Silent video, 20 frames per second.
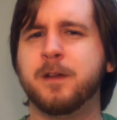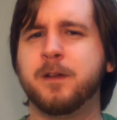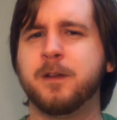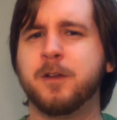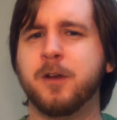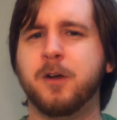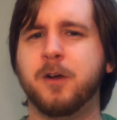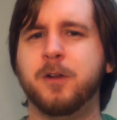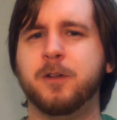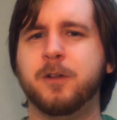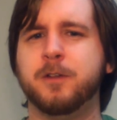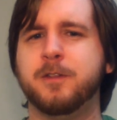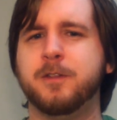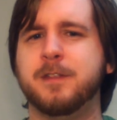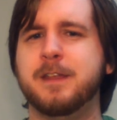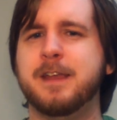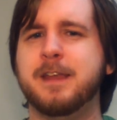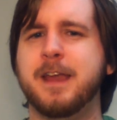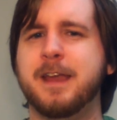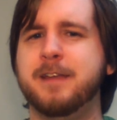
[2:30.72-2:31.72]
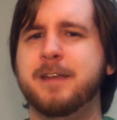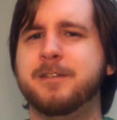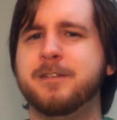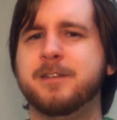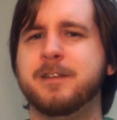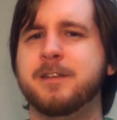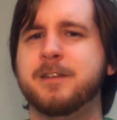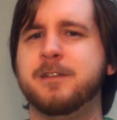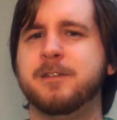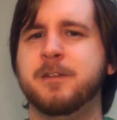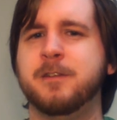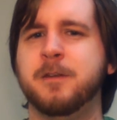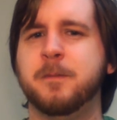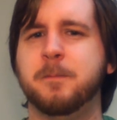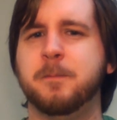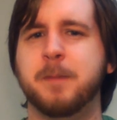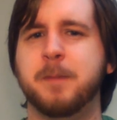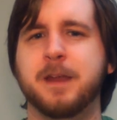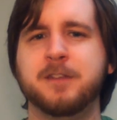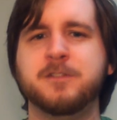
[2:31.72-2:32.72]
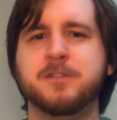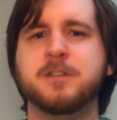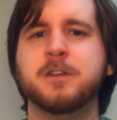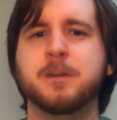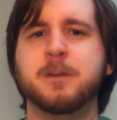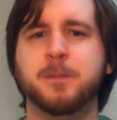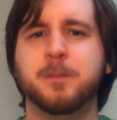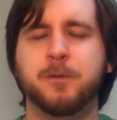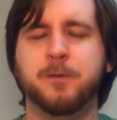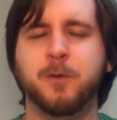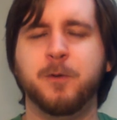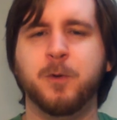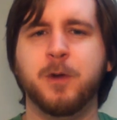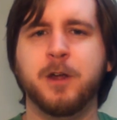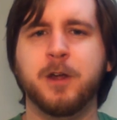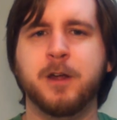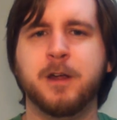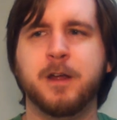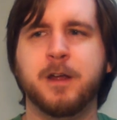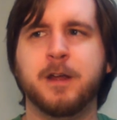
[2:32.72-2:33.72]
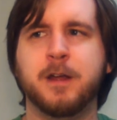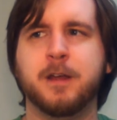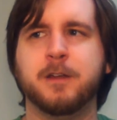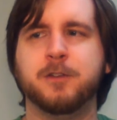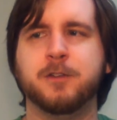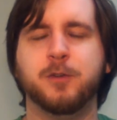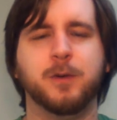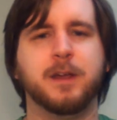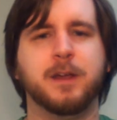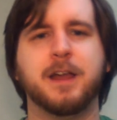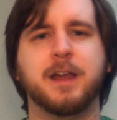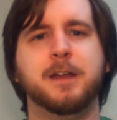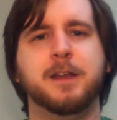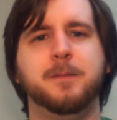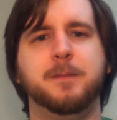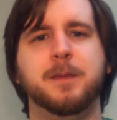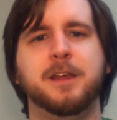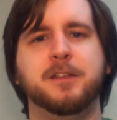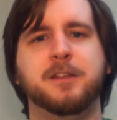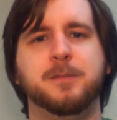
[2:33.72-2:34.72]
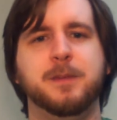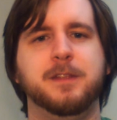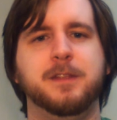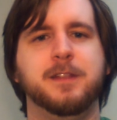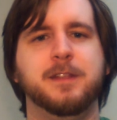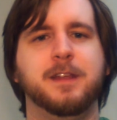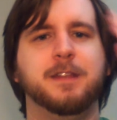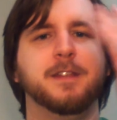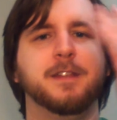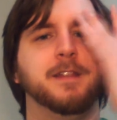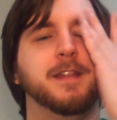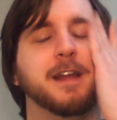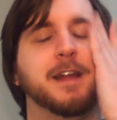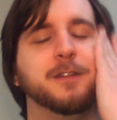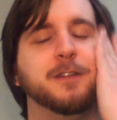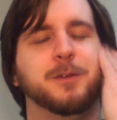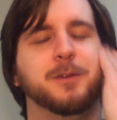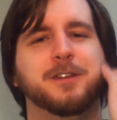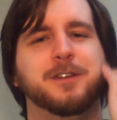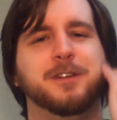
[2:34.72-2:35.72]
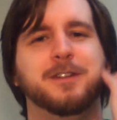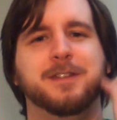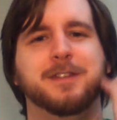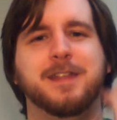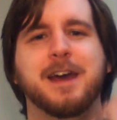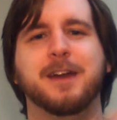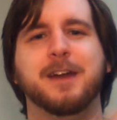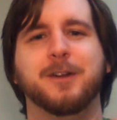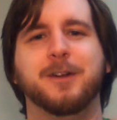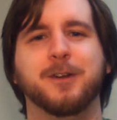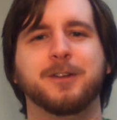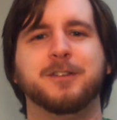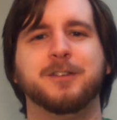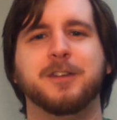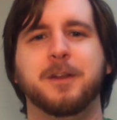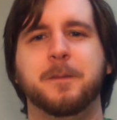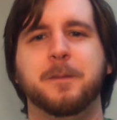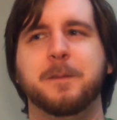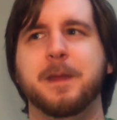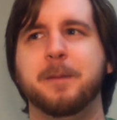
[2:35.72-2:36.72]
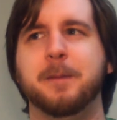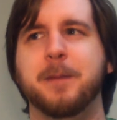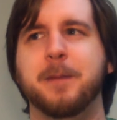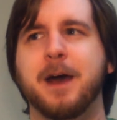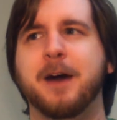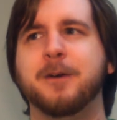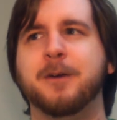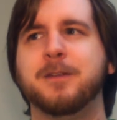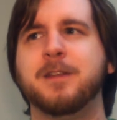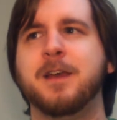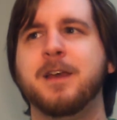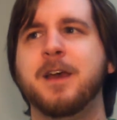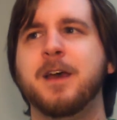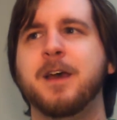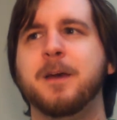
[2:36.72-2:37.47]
called the Aces mentioned before, so it kind of makes me think that that's what that arc's going to be about.